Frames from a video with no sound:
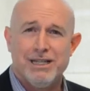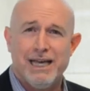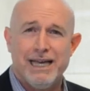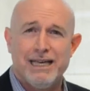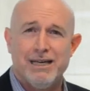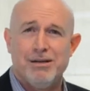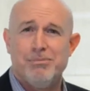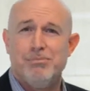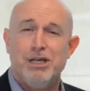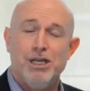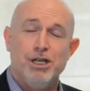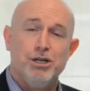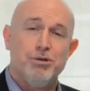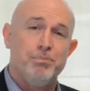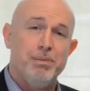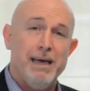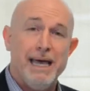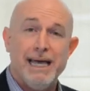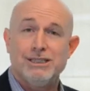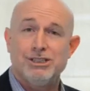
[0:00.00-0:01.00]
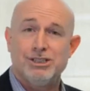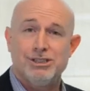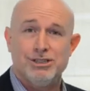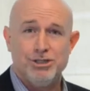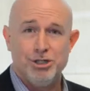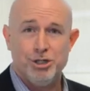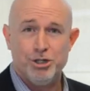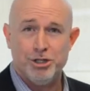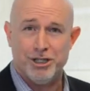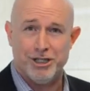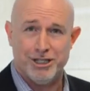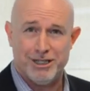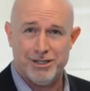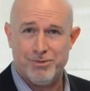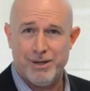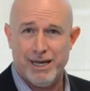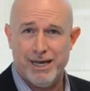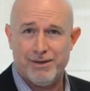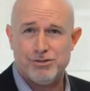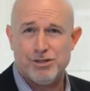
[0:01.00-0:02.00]
They can be best and good.
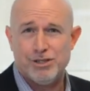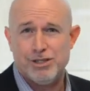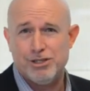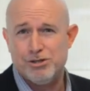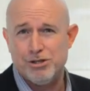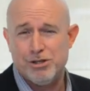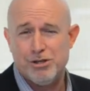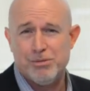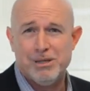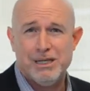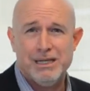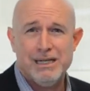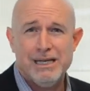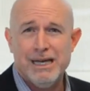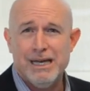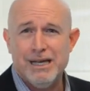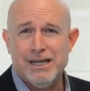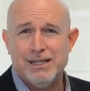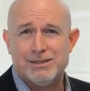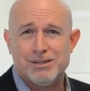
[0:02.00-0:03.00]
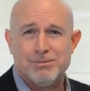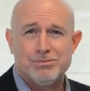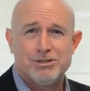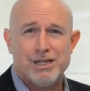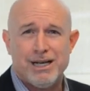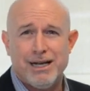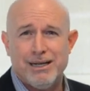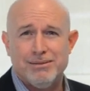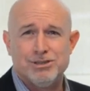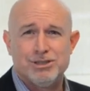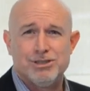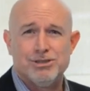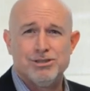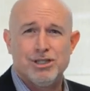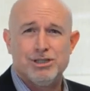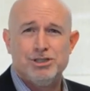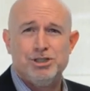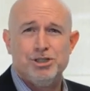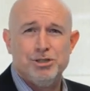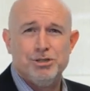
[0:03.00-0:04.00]
And we have to determine sometimes
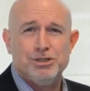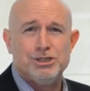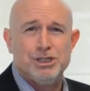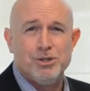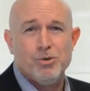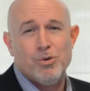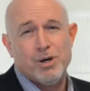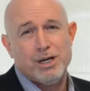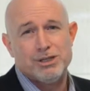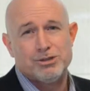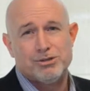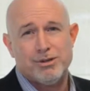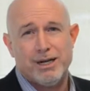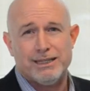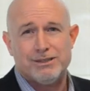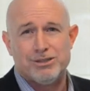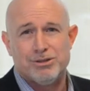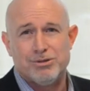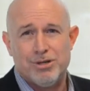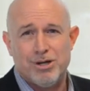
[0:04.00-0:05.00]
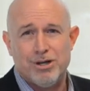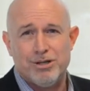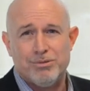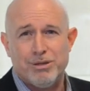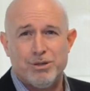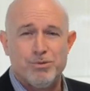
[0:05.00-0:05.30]
not choosing what is right and wrong,